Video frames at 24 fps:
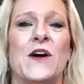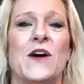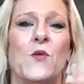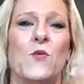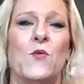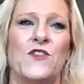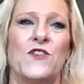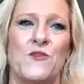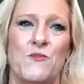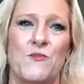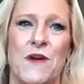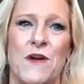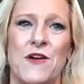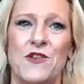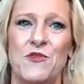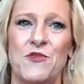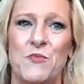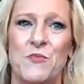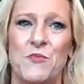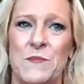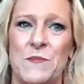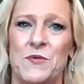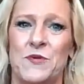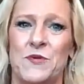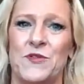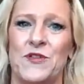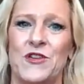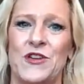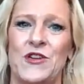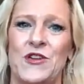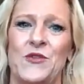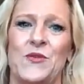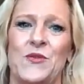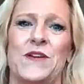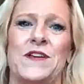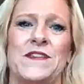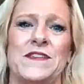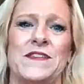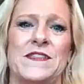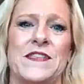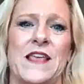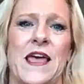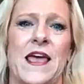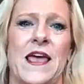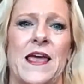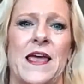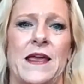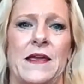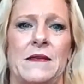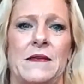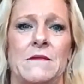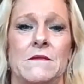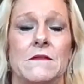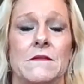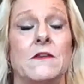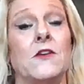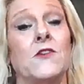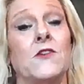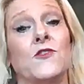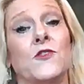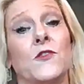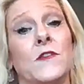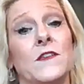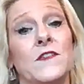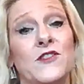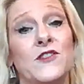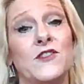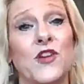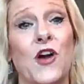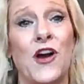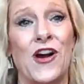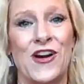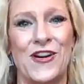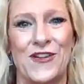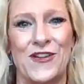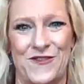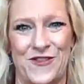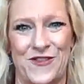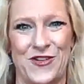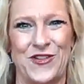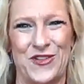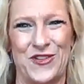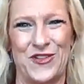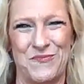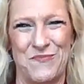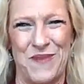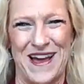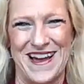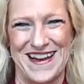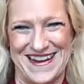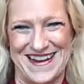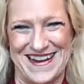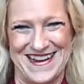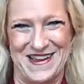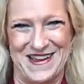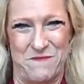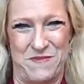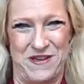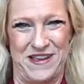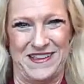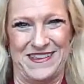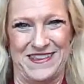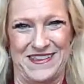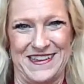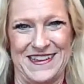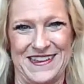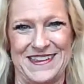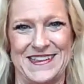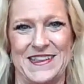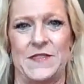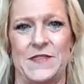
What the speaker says: which most people do is they usually start versus buying a business,